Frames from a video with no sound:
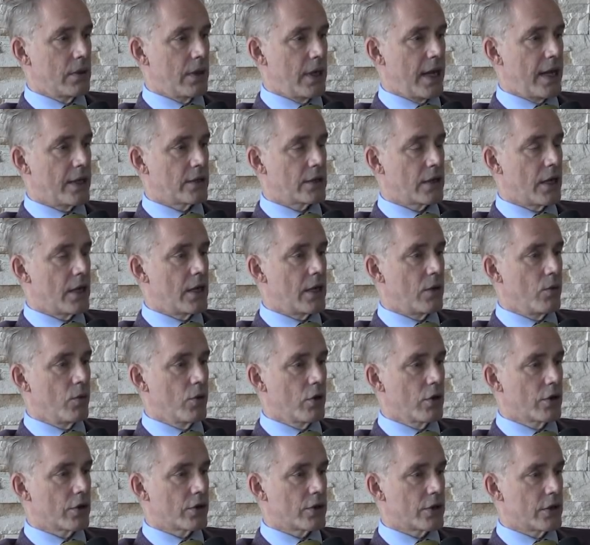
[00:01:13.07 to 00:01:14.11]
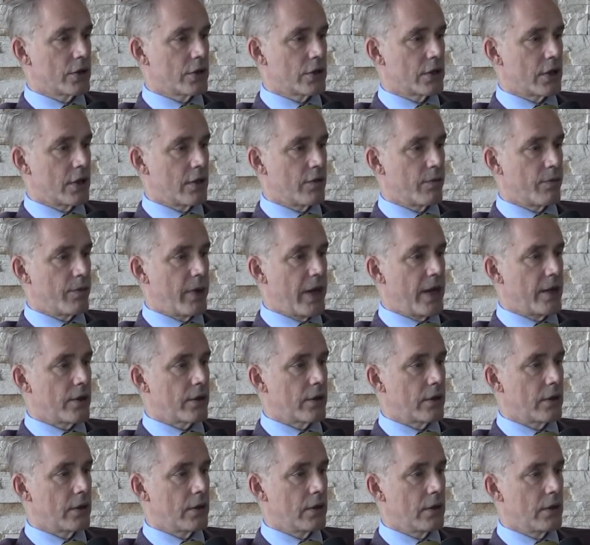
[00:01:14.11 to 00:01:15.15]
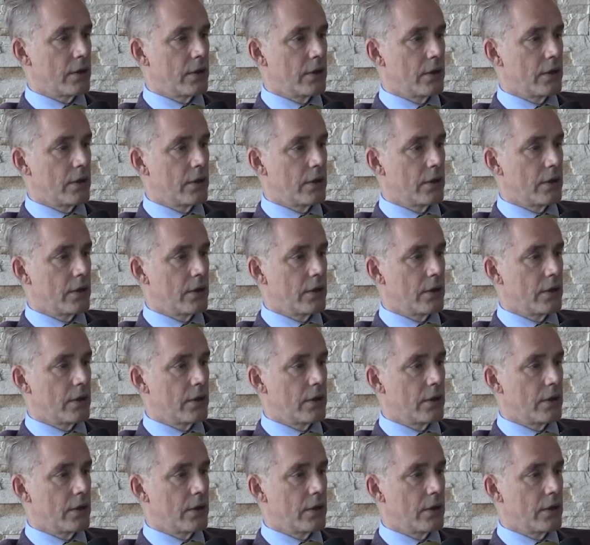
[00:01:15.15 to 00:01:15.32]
anxiety worse instead of better.